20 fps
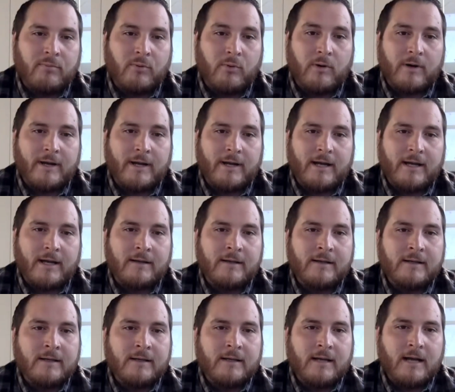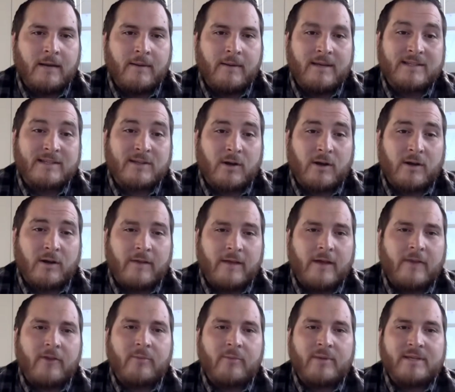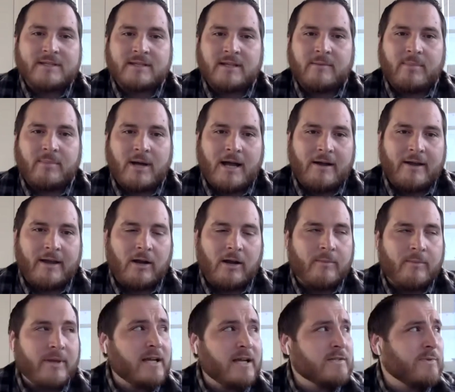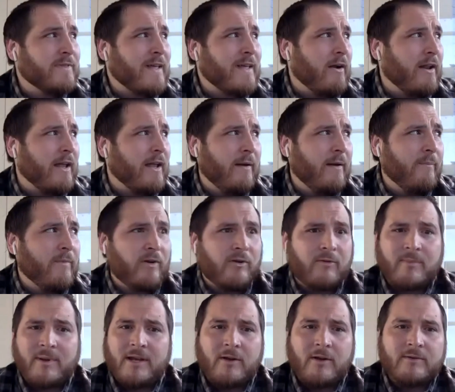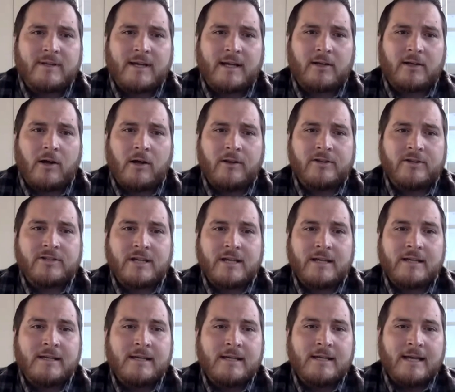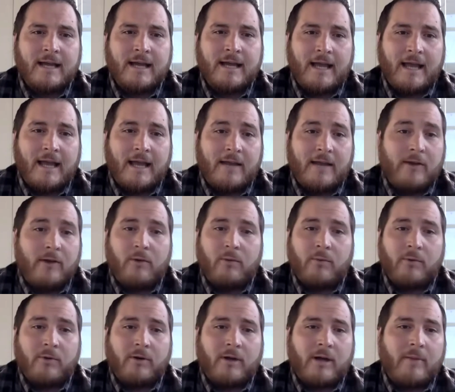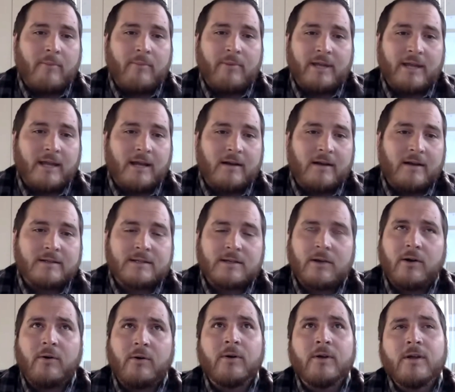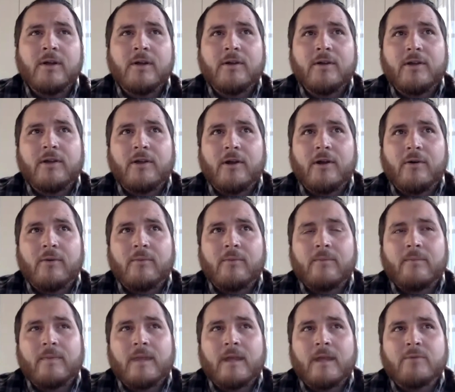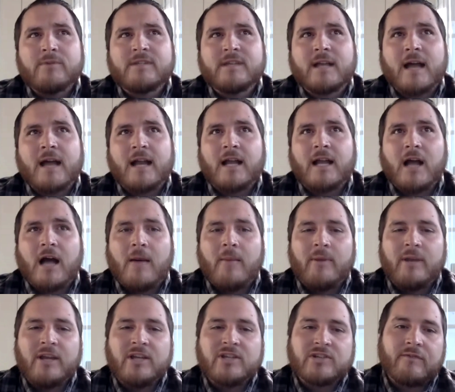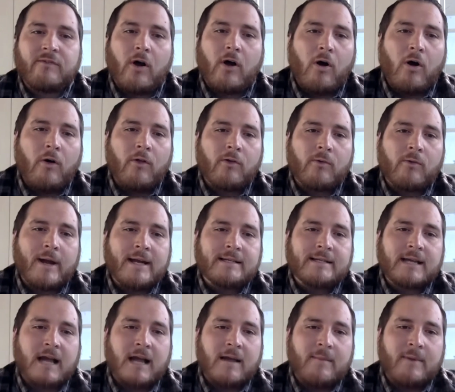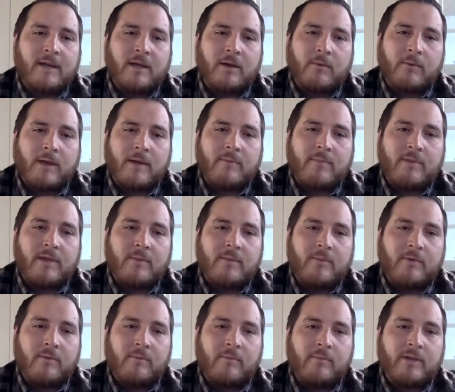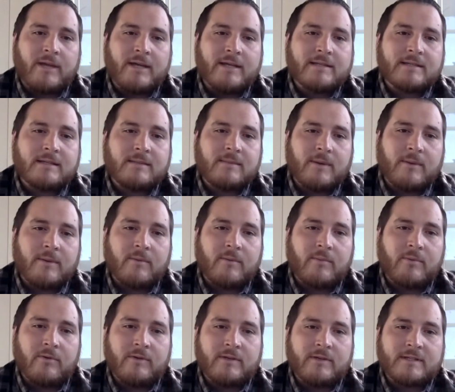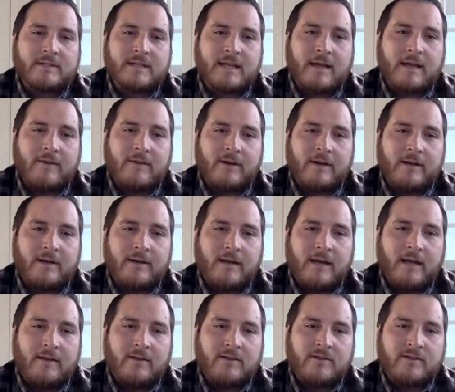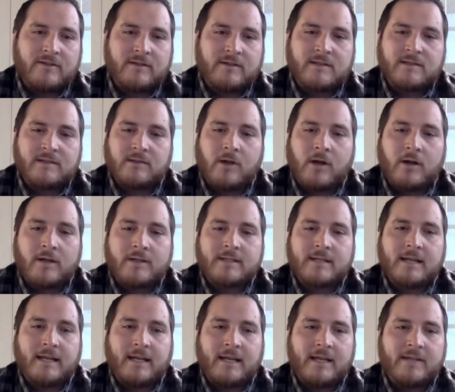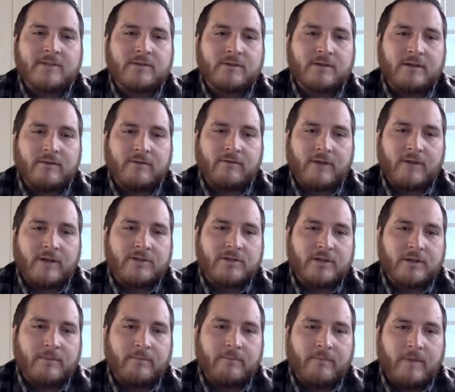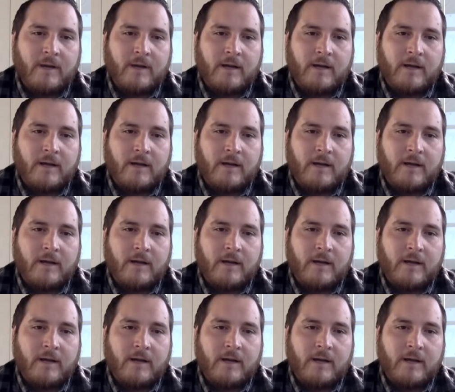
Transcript: Poria, it's kind of the other piece of the pie here, because without him, there would be no technology and no real company here. So, you know, it was the kind of combination of all the right timing and right people in place to be able to pull this together and just this longstanding history of friendship,